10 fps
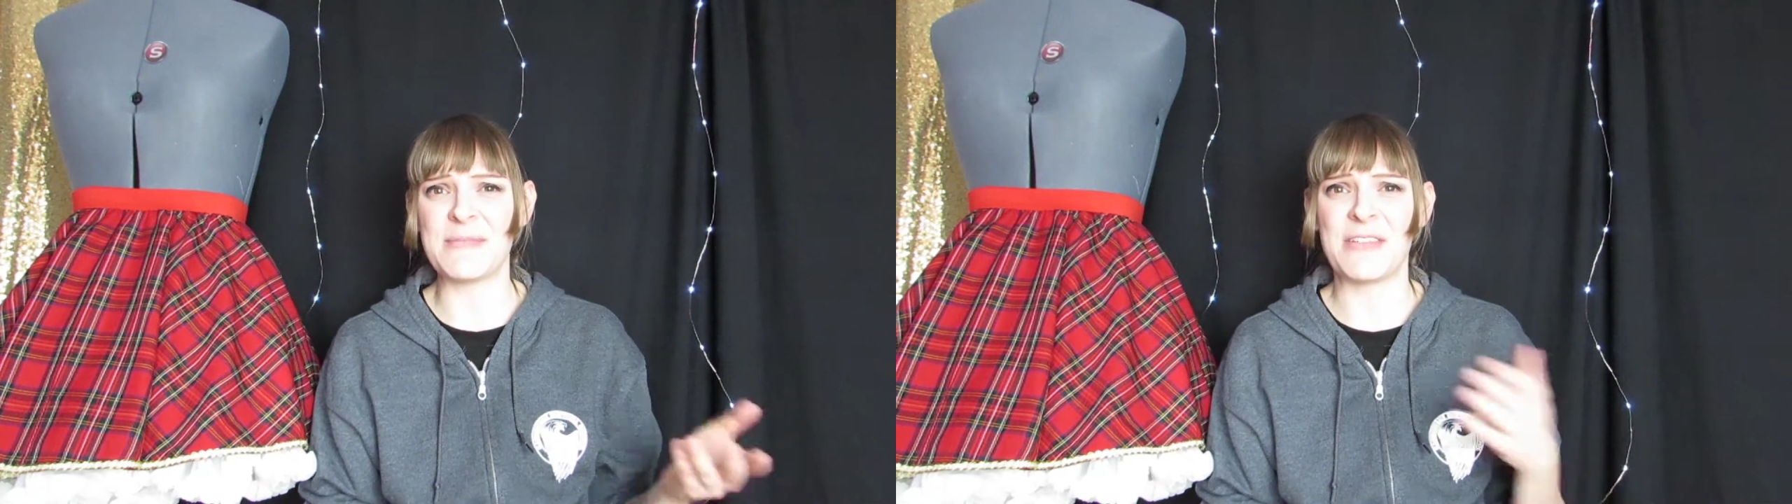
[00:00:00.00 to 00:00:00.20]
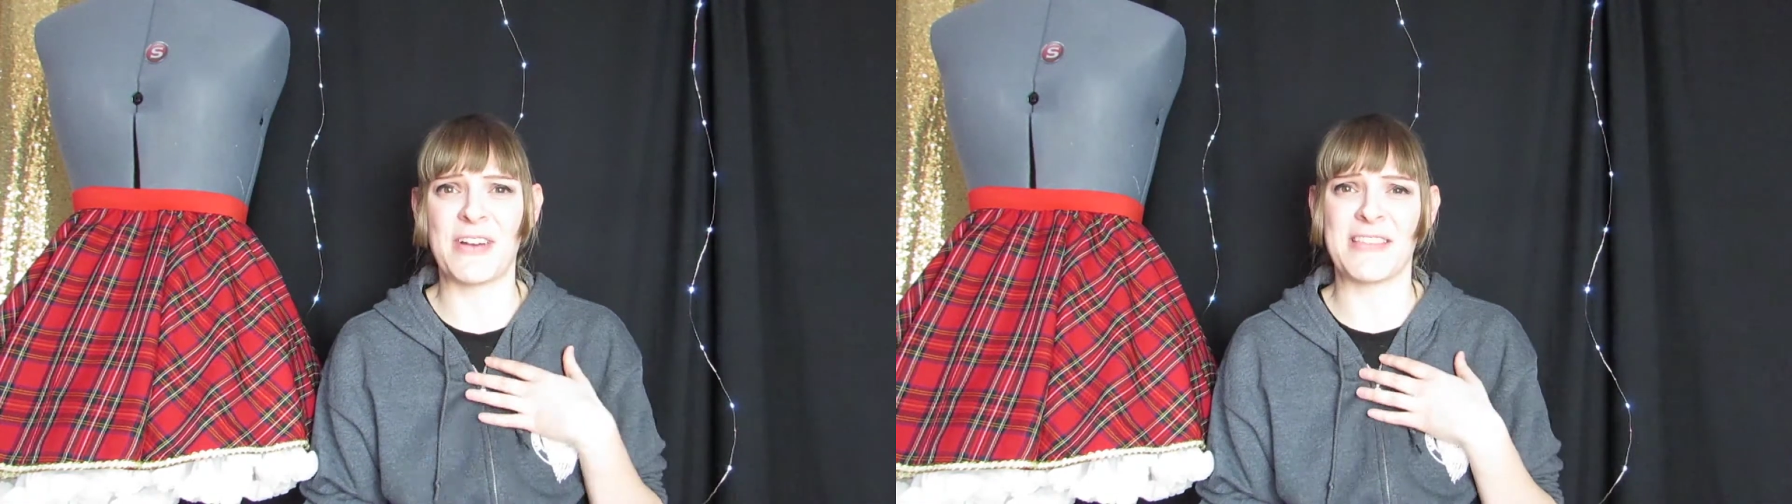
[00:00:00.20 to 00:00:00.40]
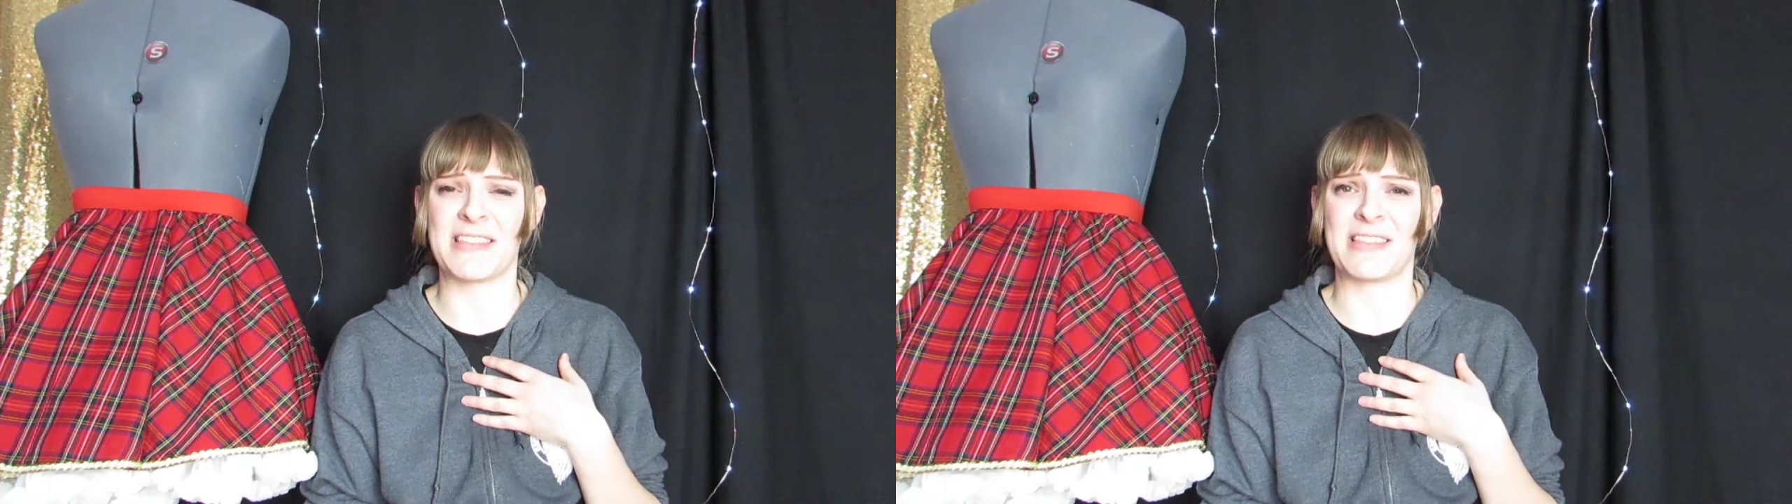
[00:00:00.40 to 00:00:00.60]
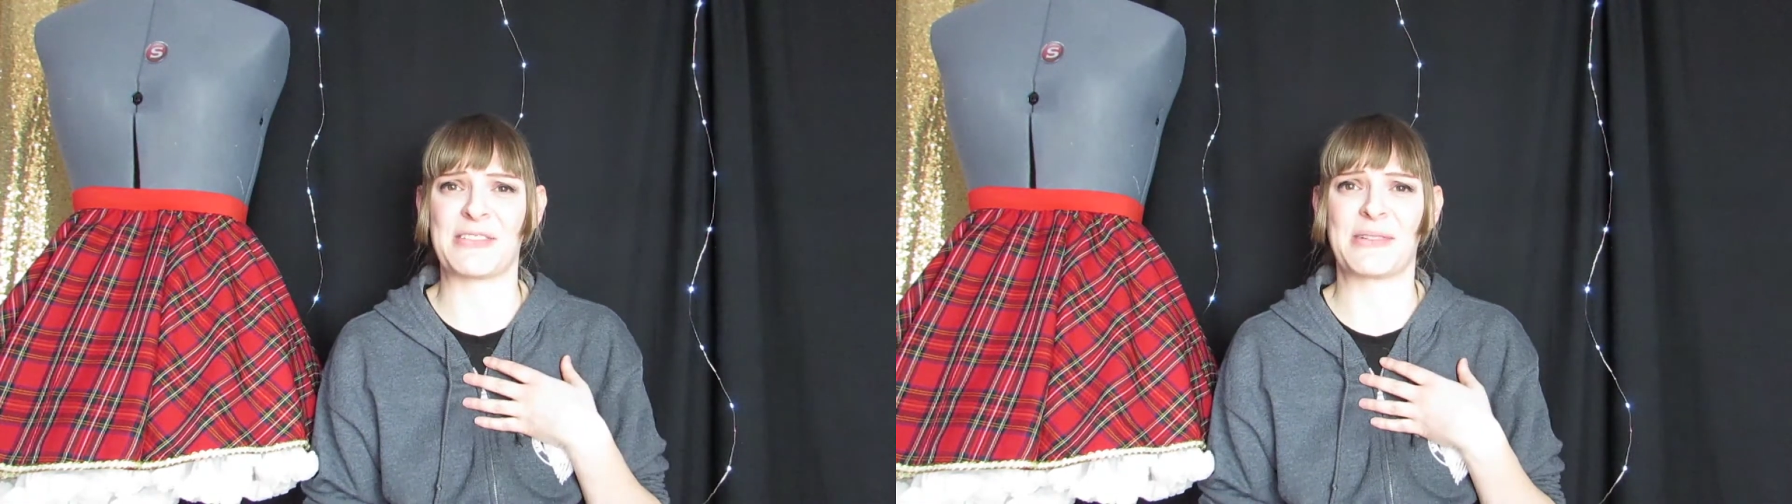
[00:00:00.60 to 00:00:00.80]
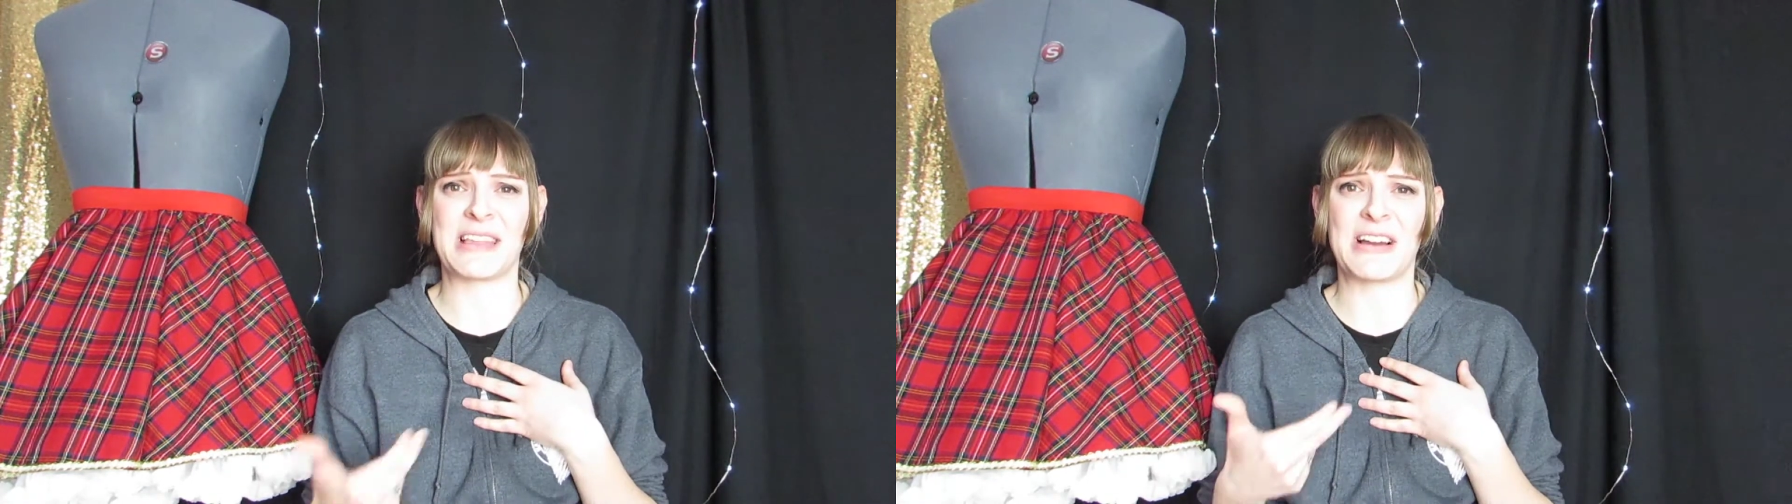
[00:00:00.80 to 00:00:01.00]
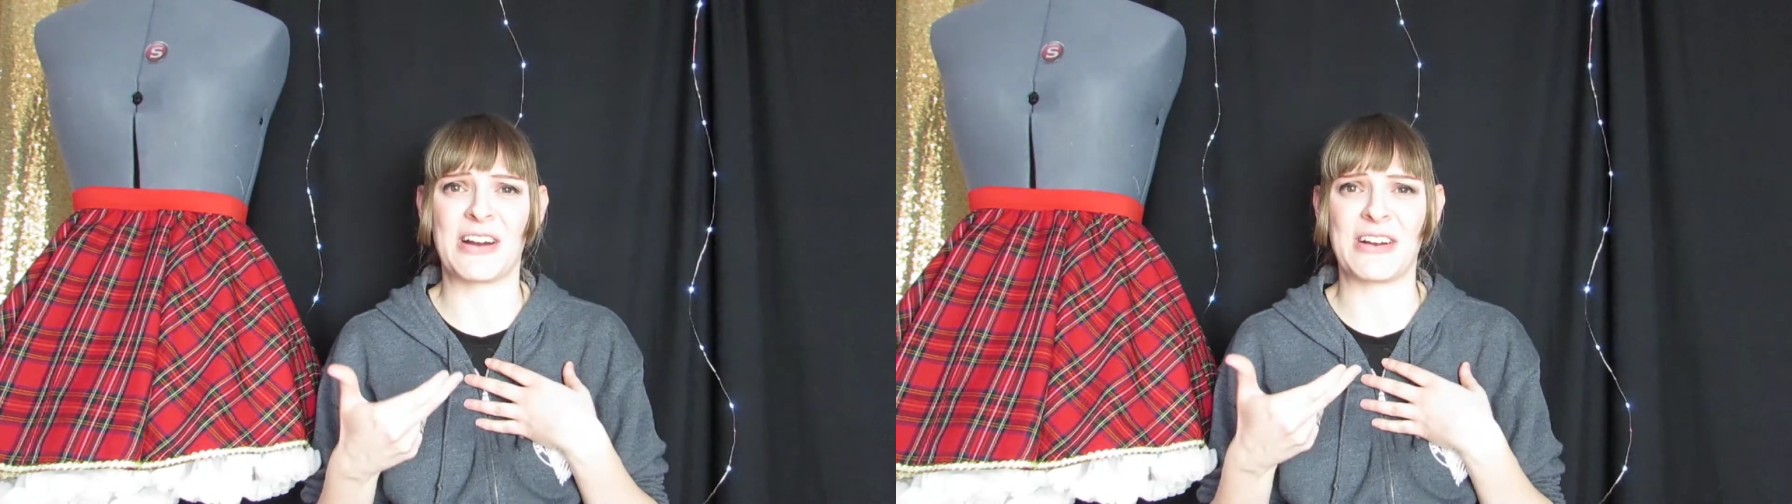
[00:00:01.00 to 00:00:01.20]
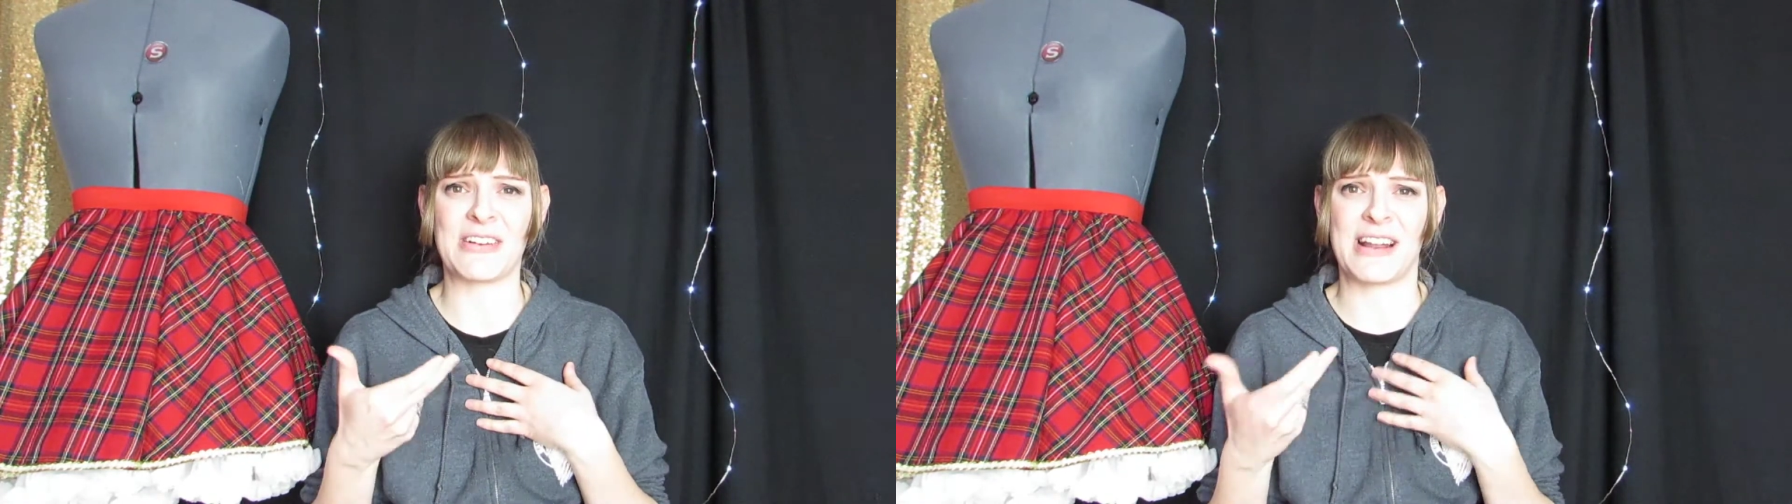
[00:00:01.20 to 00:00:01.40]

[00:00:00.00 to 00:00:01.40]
I find that they're really hard,